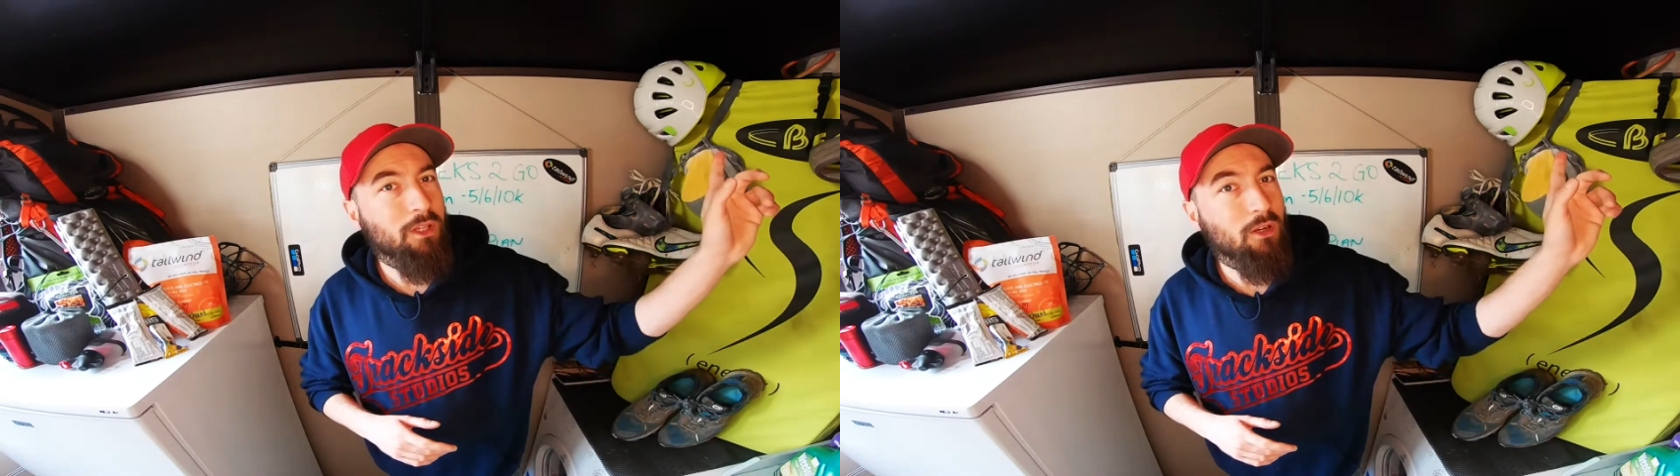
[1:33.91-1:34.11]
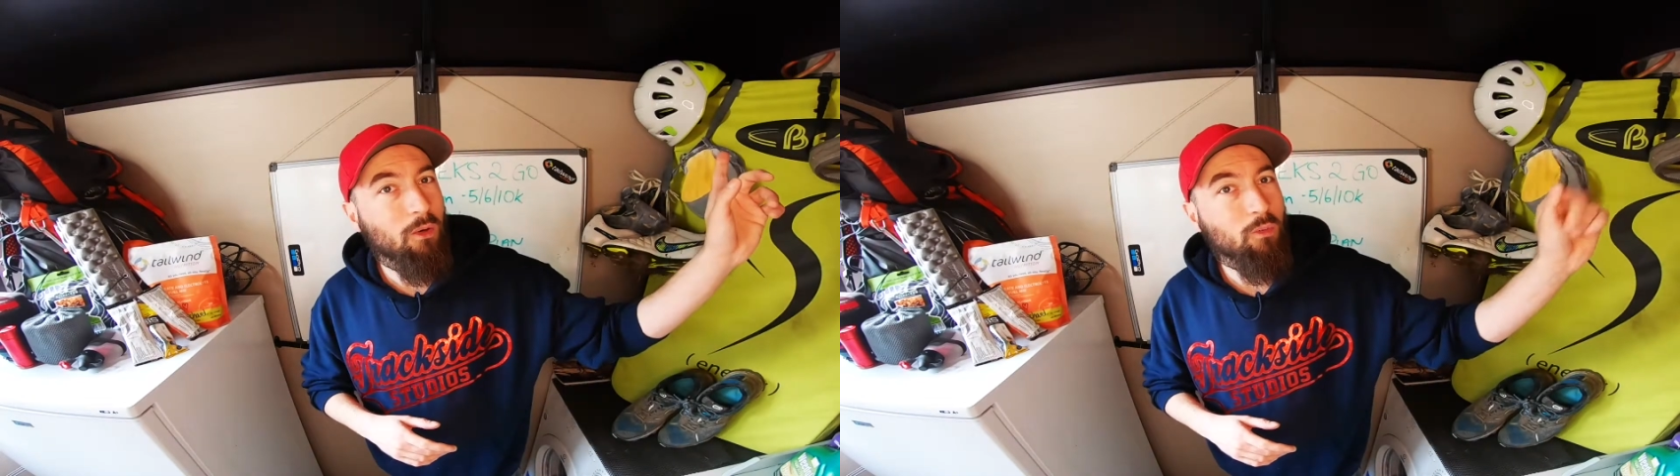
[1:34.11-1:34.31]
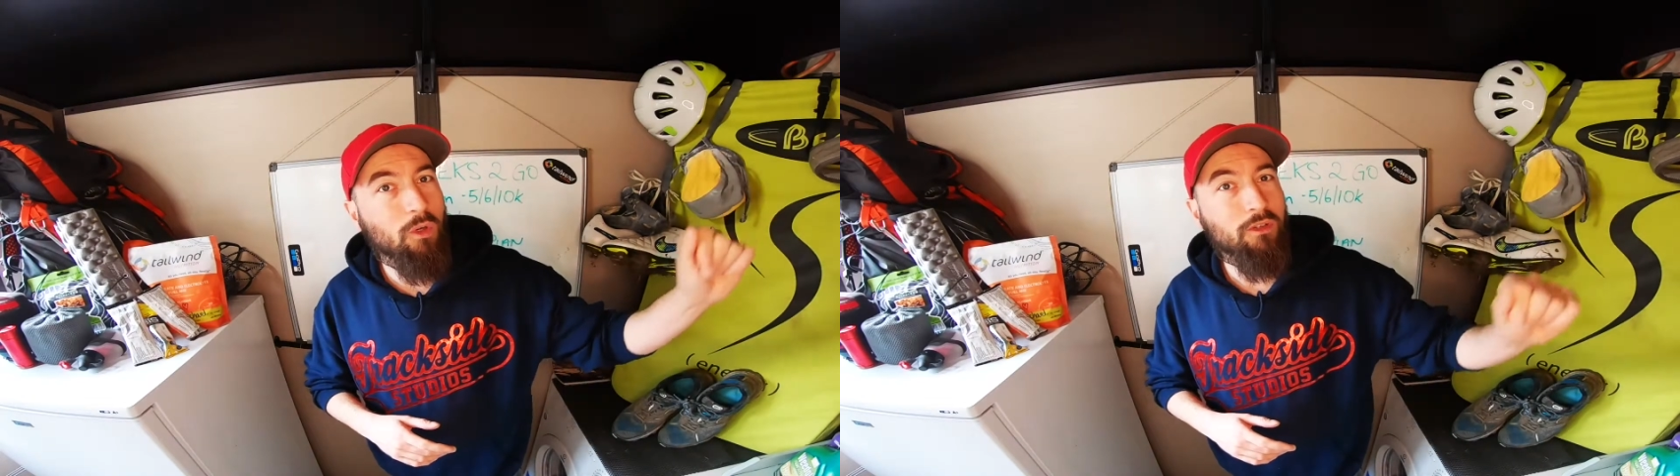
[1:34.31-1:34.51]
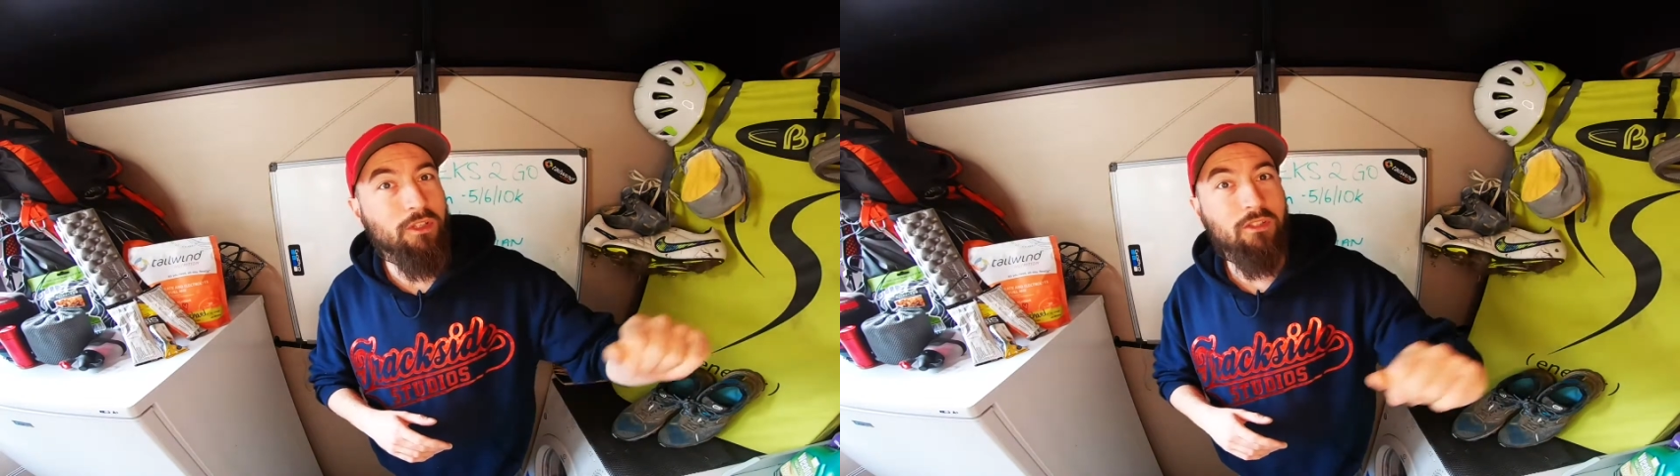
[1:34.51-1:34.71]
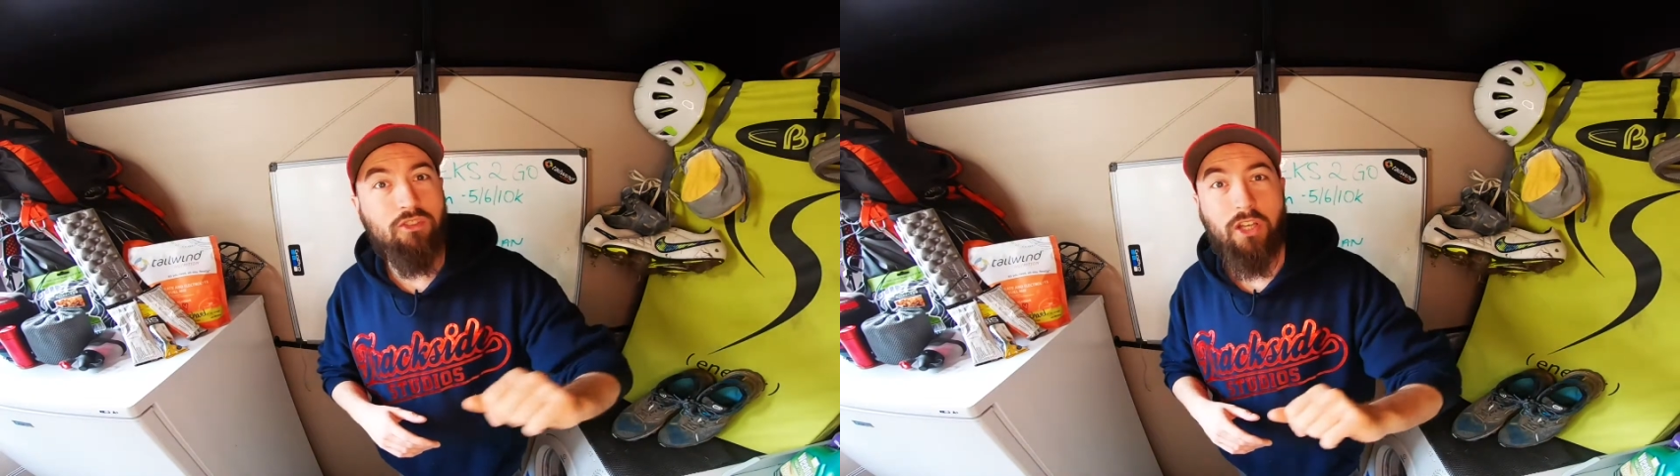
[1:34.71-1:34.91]
an old one you
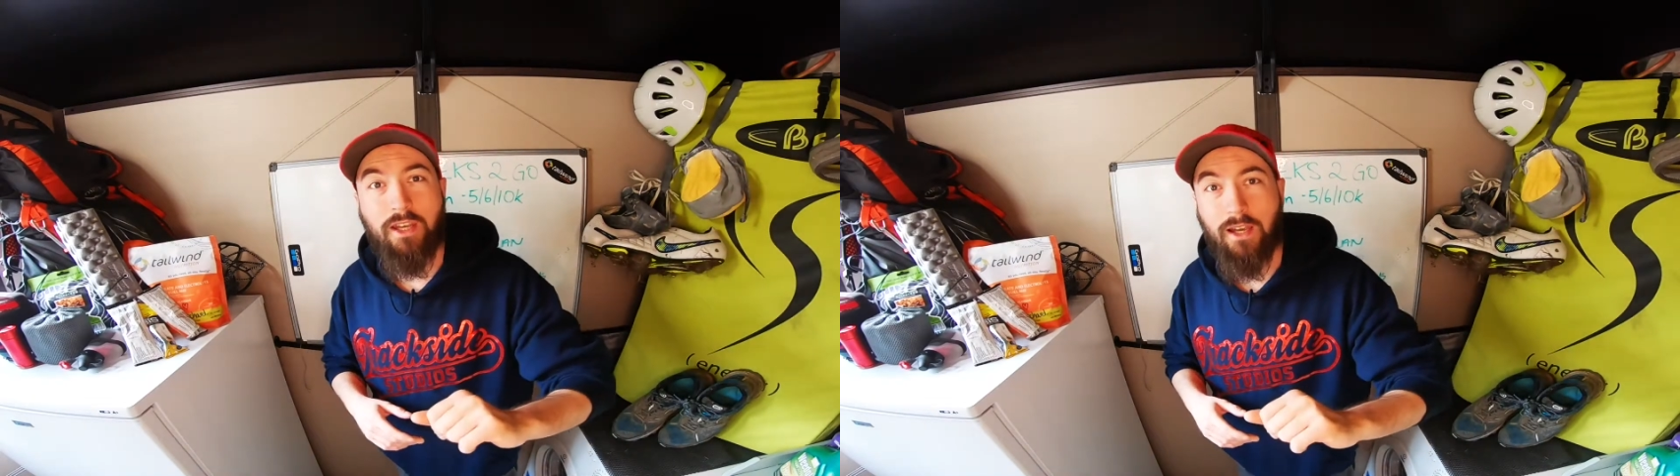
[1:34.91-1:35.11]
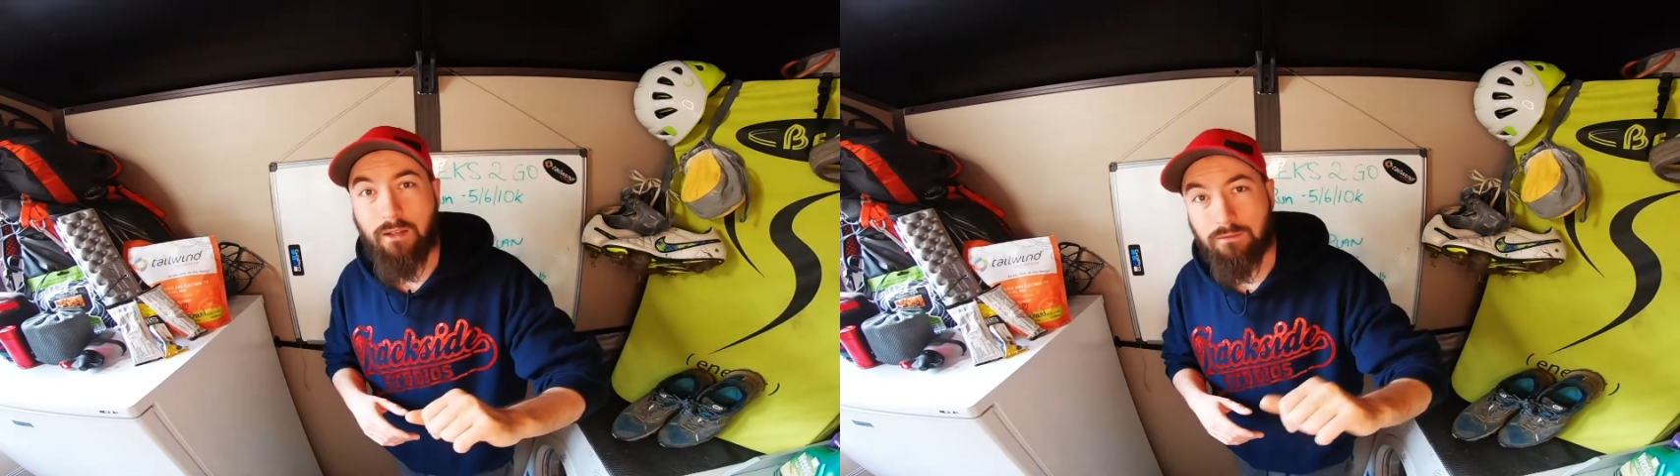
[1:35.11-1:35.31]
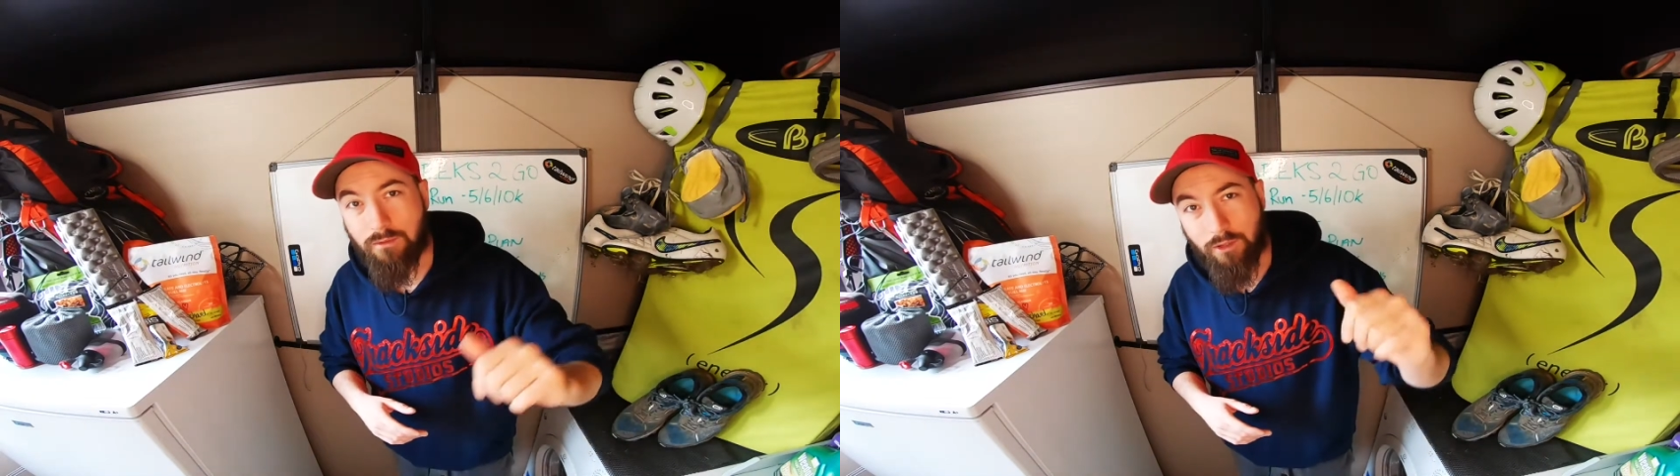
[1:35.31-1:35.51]
can check out